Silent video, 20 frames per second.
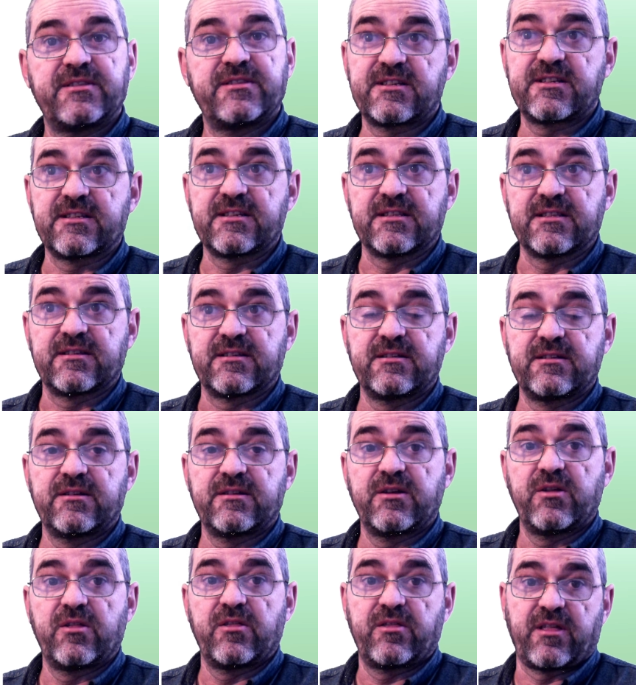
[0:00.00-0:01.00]
This is it.
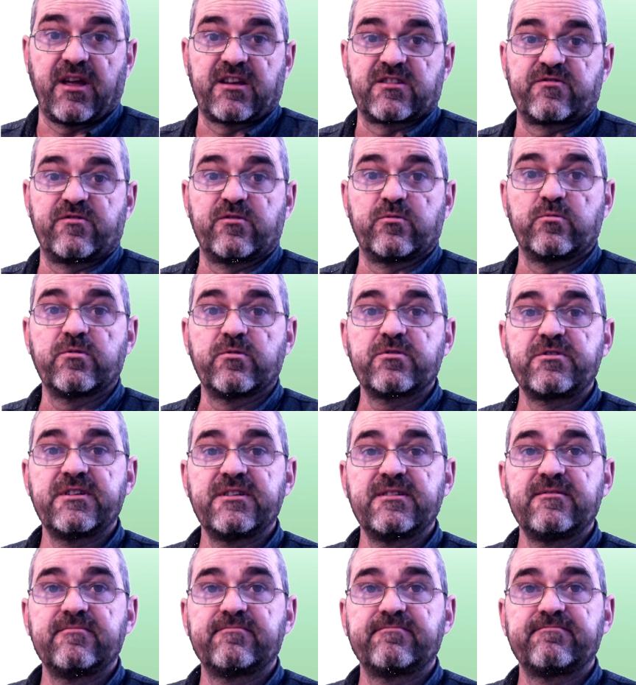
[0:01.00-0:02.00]
Thanks for
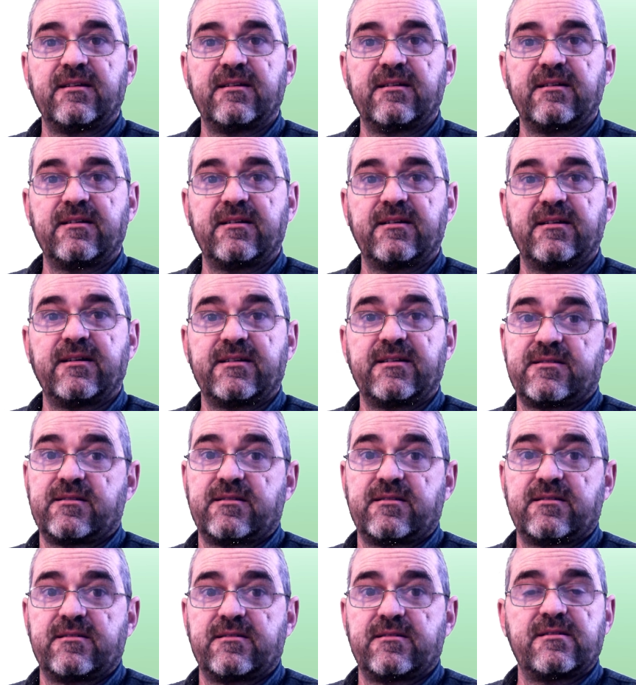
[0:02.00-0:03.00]
watching,
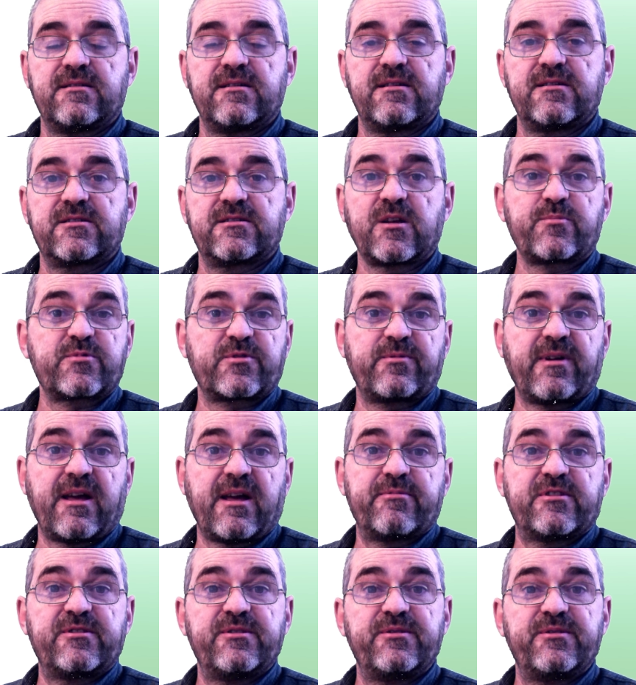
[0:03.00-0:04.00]
and
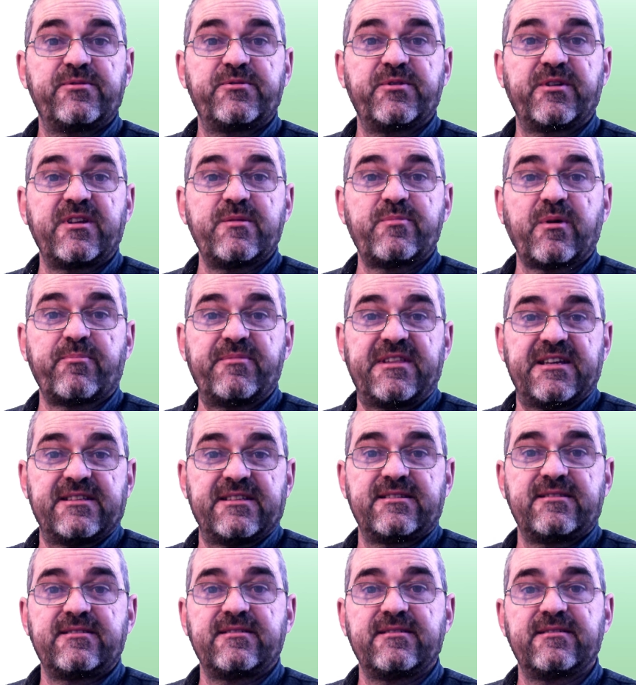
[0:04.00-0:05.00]
subscribe to keep
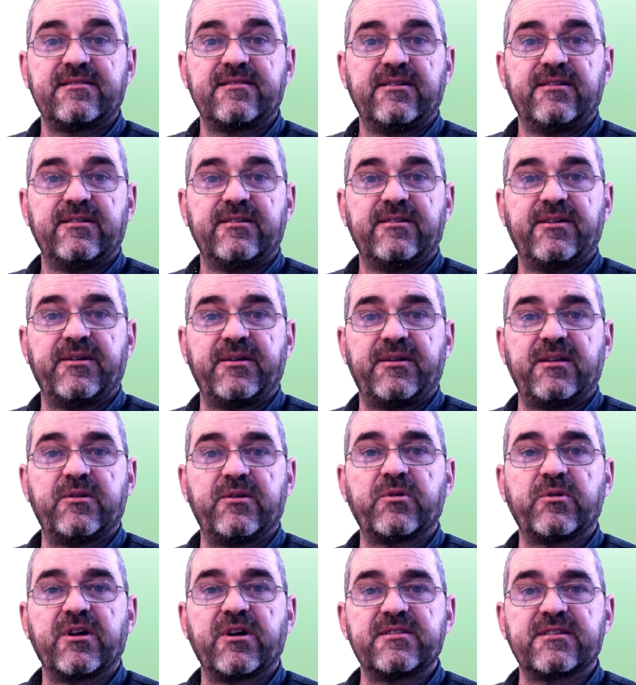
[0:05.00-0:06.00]
updated on
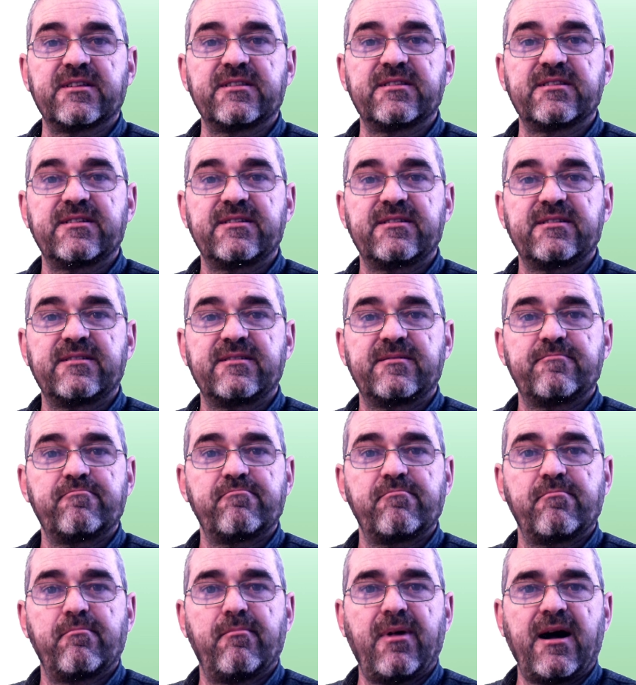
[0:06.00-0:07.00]
new content.
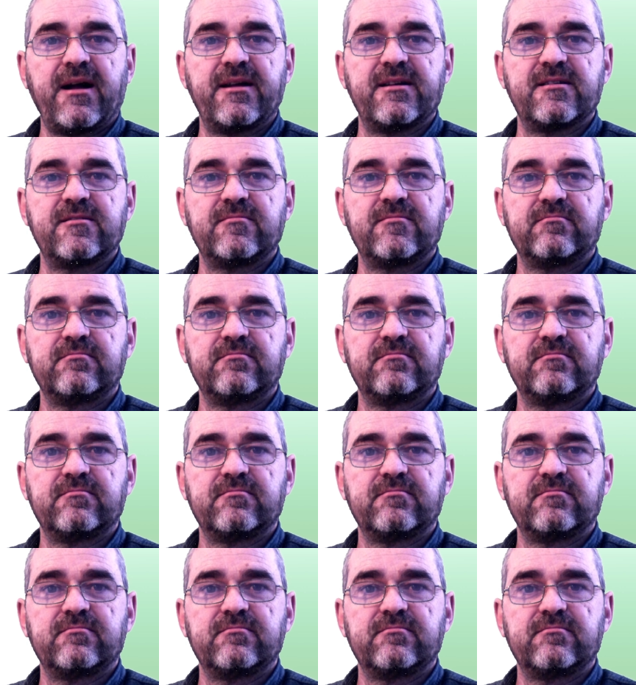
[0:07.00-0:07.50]
Bye!